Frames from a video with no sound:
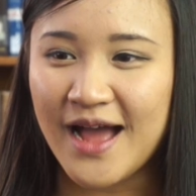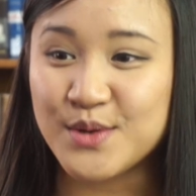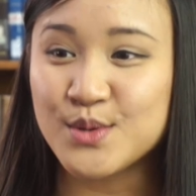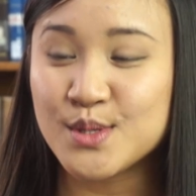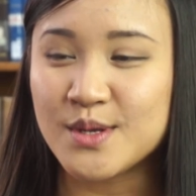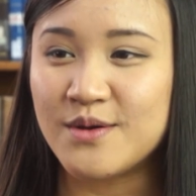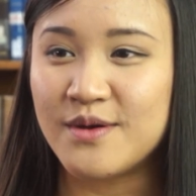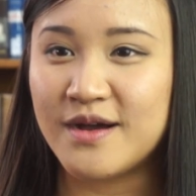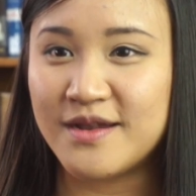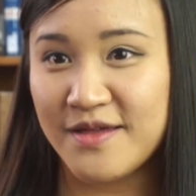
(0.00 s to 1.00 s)

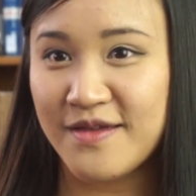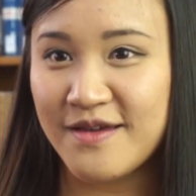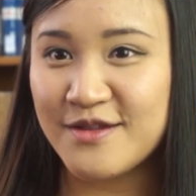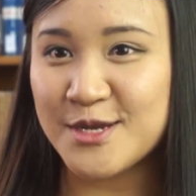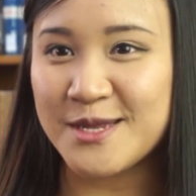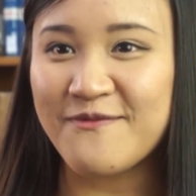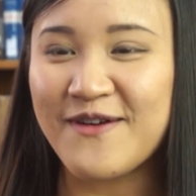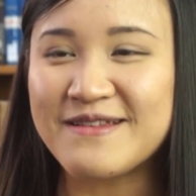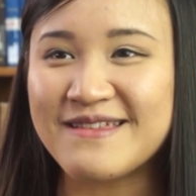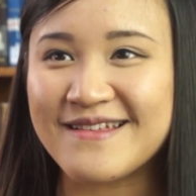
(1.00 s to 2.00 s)
also another interesting
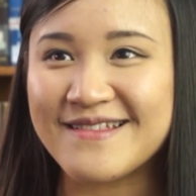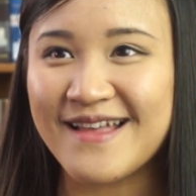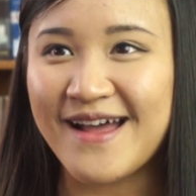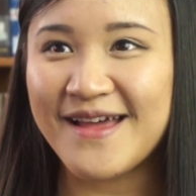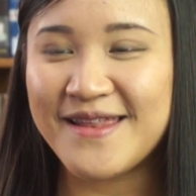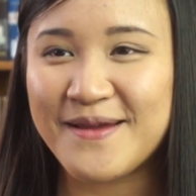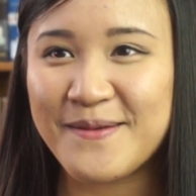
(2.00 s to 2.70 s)
finding is that